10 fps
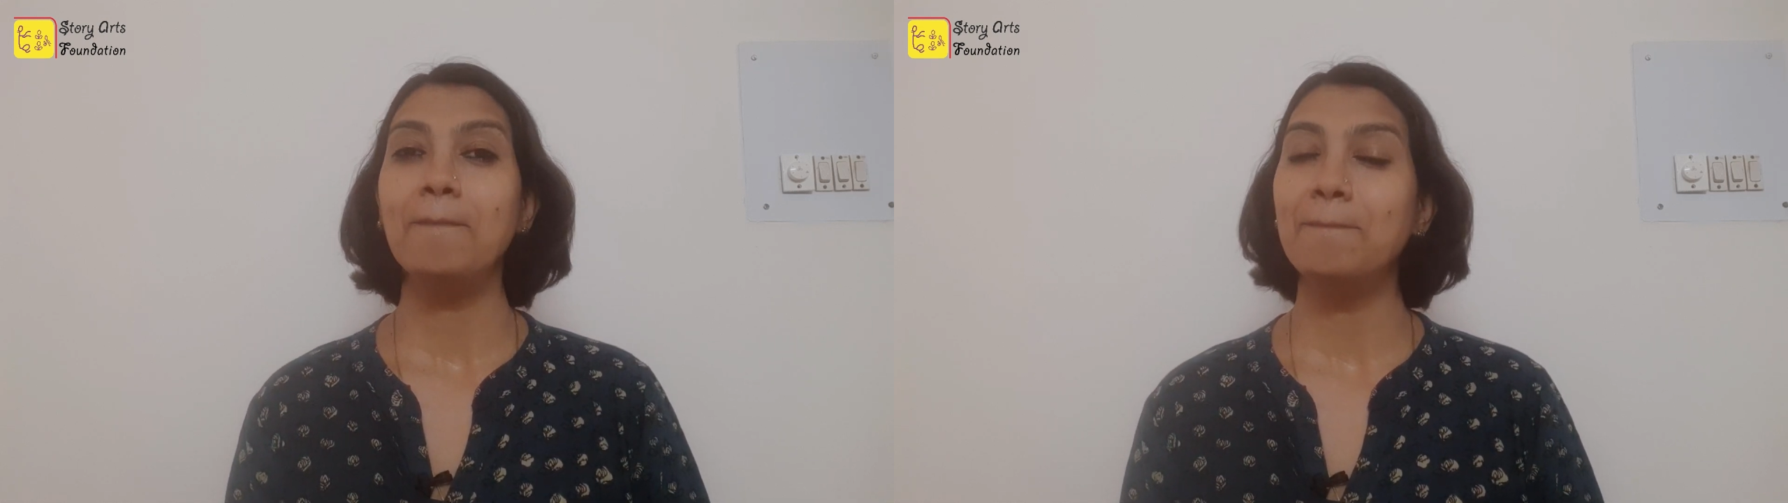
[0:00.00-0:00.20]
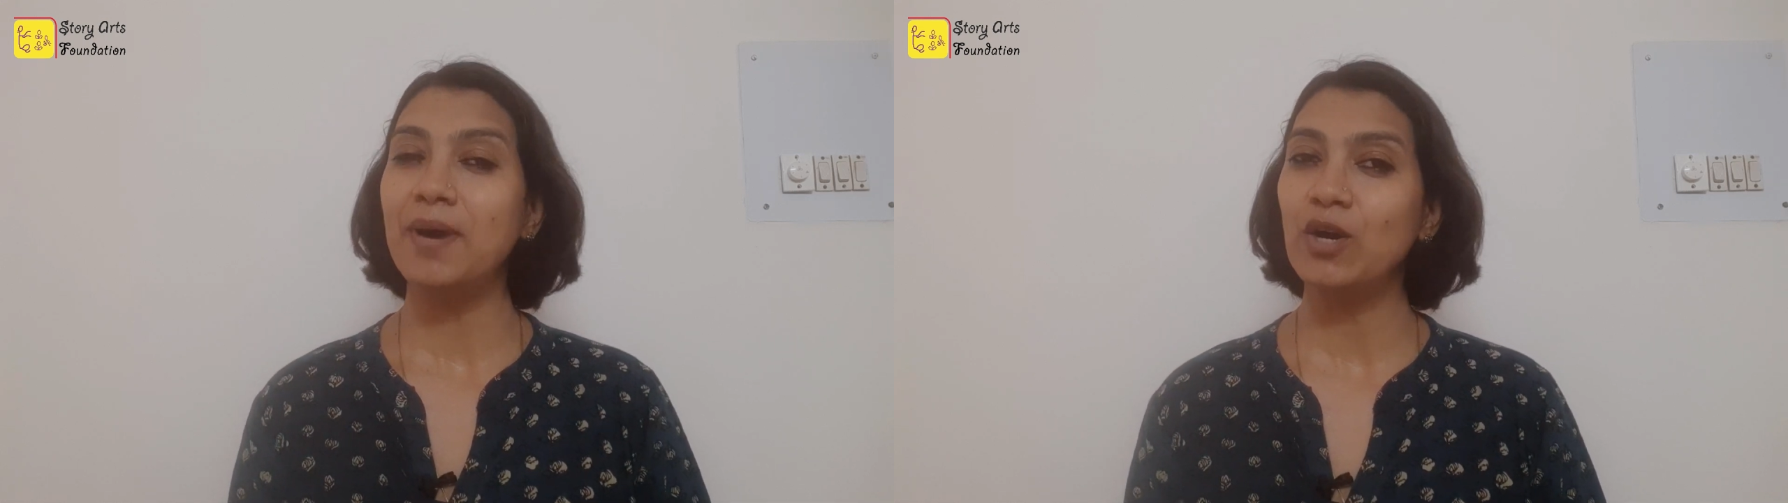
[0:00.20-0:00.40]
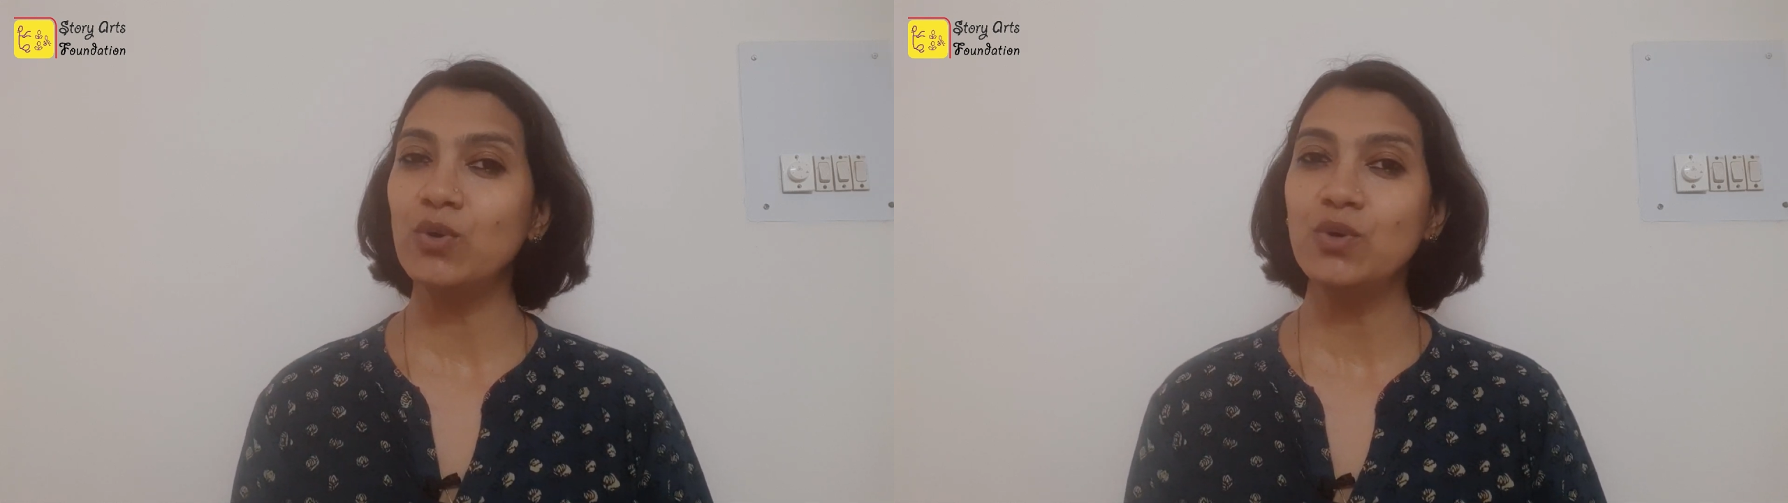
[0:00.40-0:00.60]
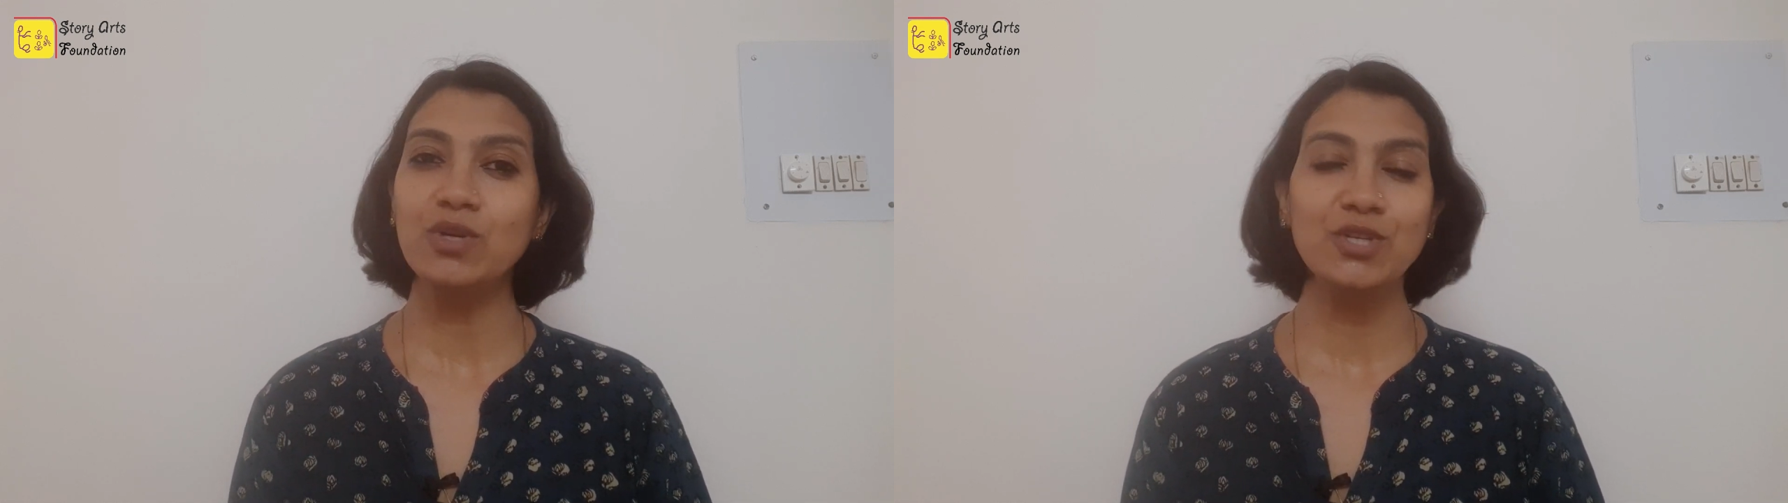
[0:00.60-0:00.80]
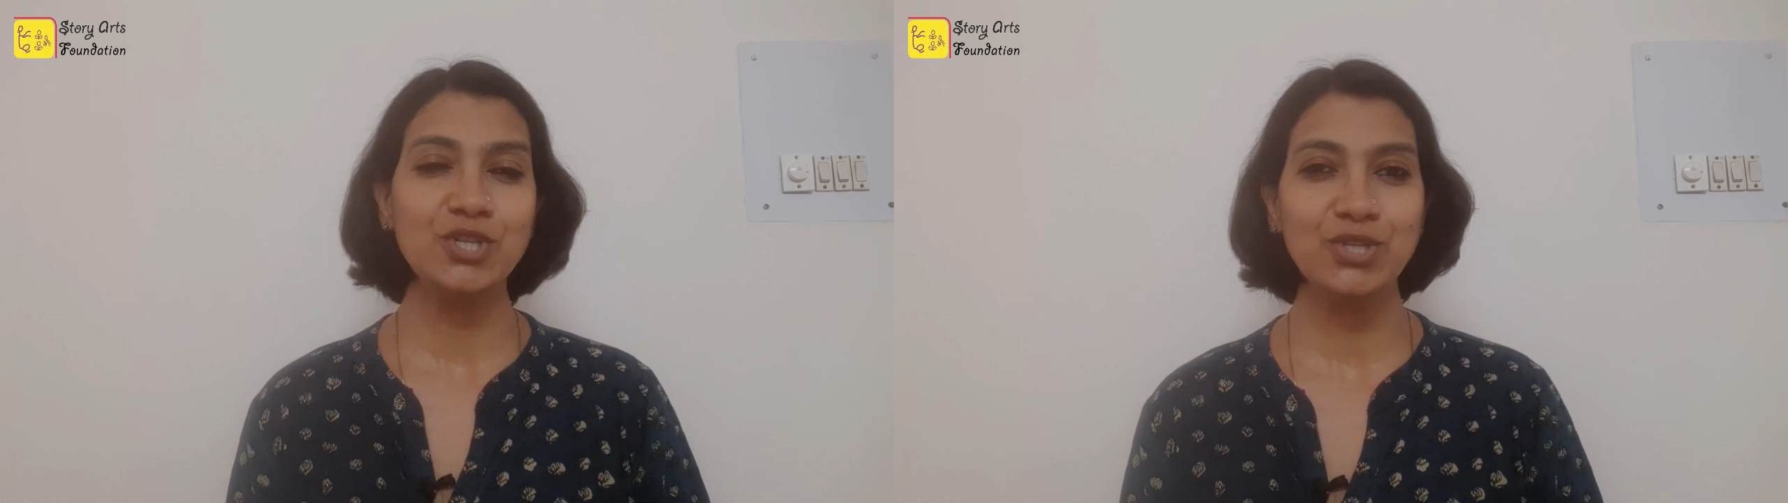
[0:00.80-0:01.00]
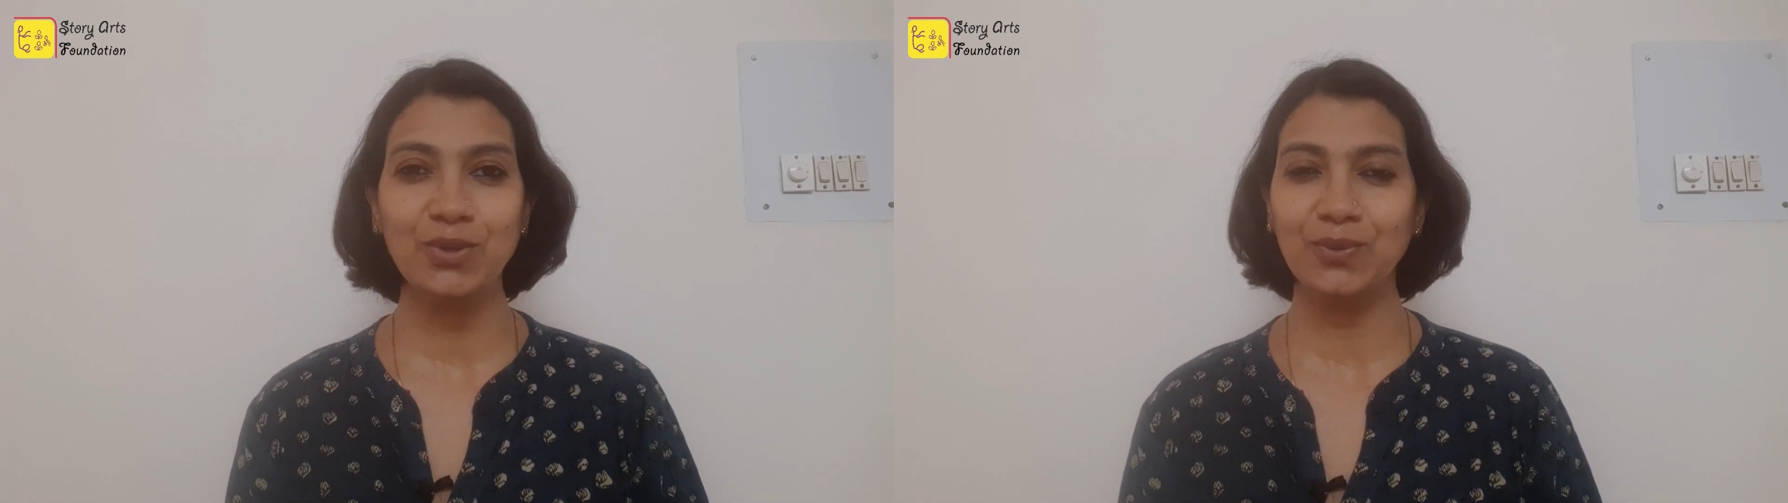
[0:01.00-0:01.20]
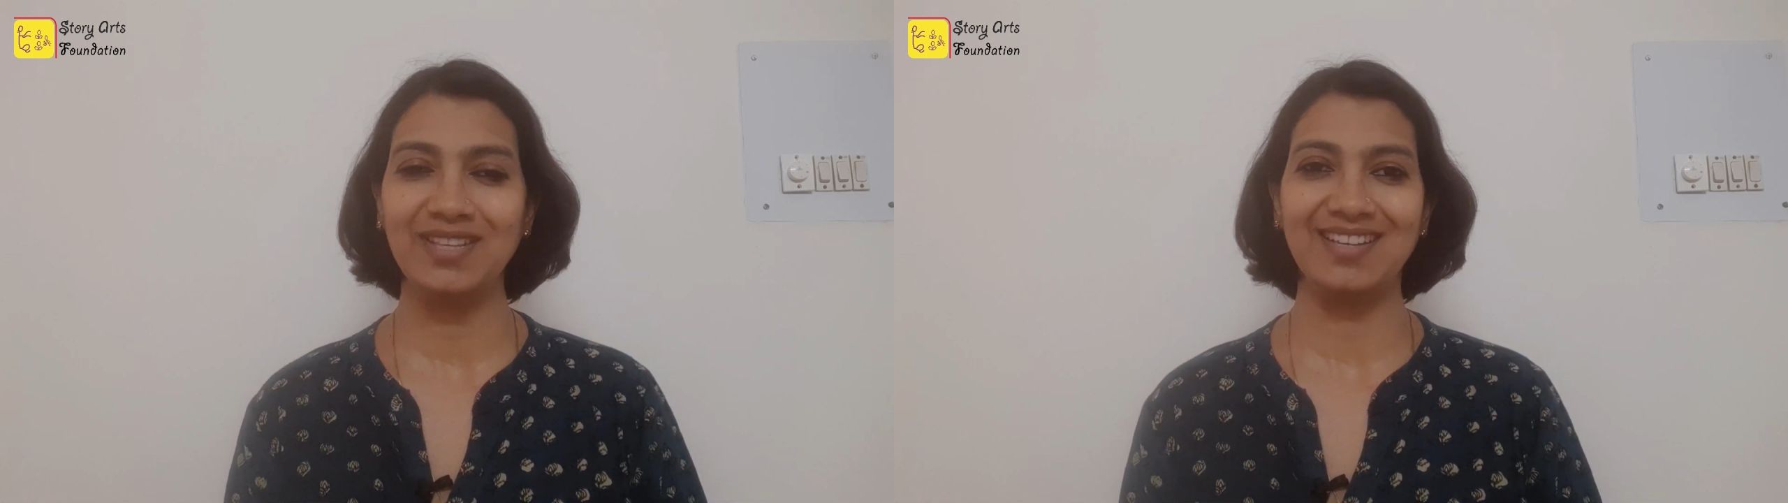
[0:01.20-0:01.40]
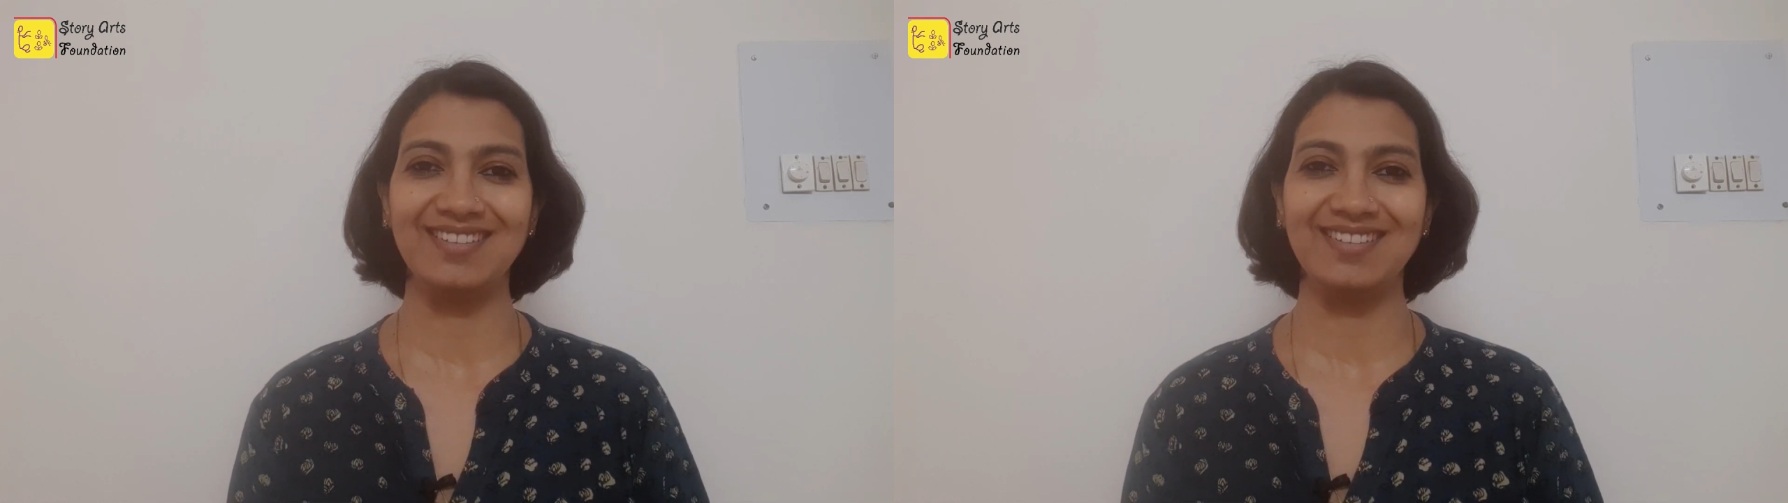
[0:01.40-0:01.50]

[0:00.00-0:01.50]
Bahu Shrota.